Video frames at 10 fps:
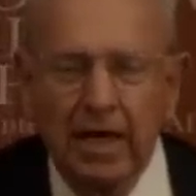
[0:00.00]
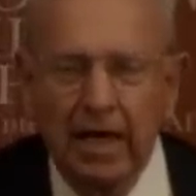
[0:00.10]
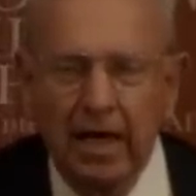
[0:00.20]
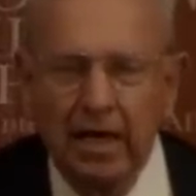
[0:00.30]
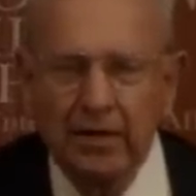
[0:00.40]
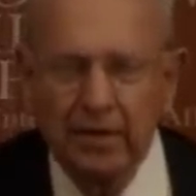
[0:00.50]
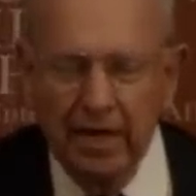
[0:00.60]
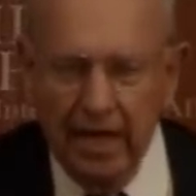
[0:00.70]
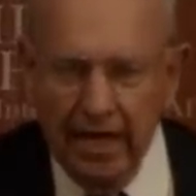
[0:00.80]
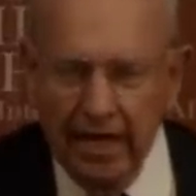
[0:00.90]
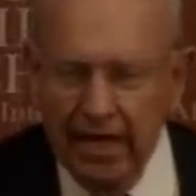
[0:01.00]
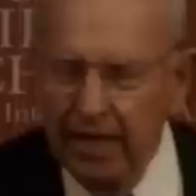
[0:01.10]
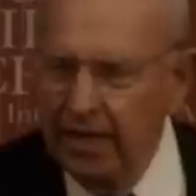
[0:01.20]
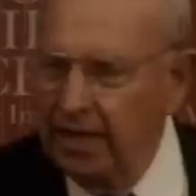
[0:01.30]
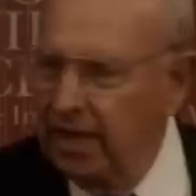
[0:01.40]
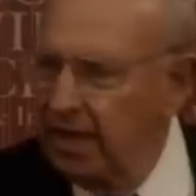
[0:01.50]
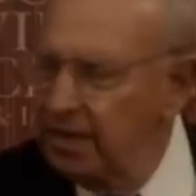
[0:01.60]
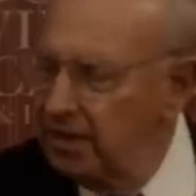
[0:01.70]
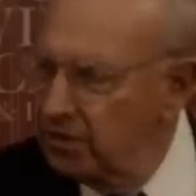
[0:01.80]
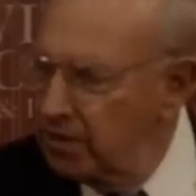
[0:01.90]
Uh, the
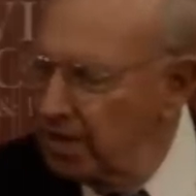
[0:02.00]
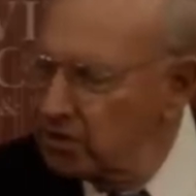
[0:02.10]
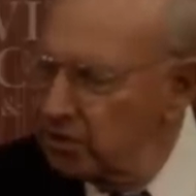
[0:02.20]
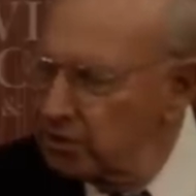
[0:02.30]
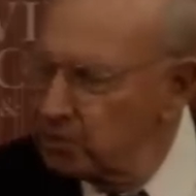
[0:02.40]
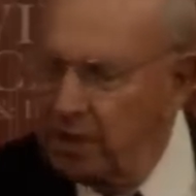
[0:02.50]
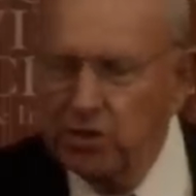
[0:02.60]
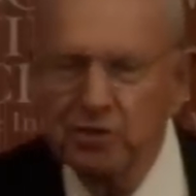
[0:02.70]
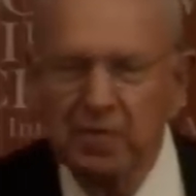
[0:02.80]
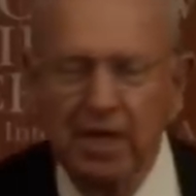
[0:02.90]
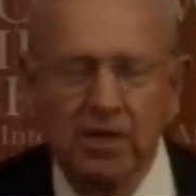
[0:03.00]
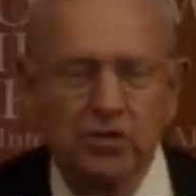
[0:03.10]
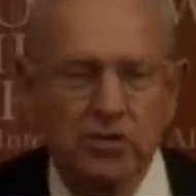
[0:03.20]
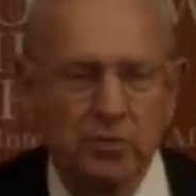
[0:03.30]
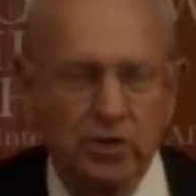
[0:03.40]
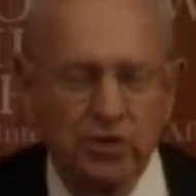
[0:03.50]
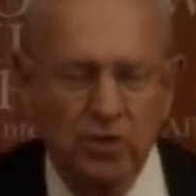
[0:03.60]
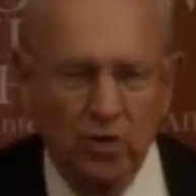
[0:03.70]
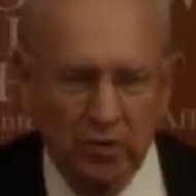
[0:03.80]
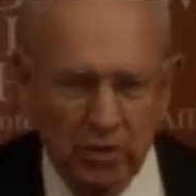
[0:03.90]
IAEA, the International Inspection Mechanism, which
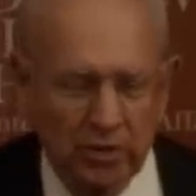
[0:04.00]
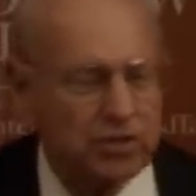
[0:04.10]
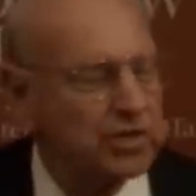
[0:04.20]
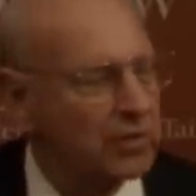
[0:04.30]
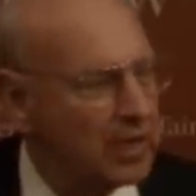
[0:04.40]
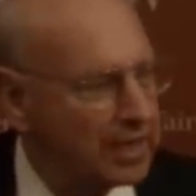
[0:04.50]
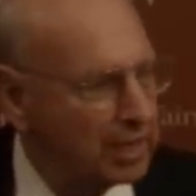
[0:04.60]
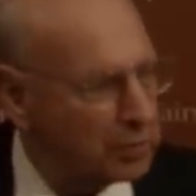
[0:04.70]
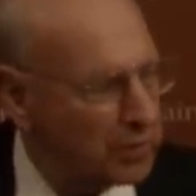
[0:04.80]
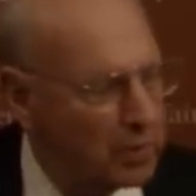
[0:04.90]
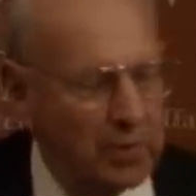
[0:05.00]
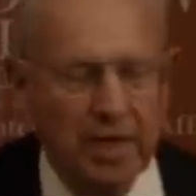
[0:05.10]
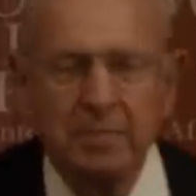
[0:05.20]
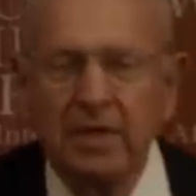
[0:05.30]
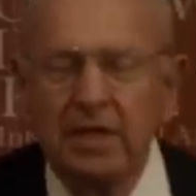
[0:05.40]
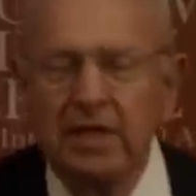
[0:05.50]
overlooks the Iranian program,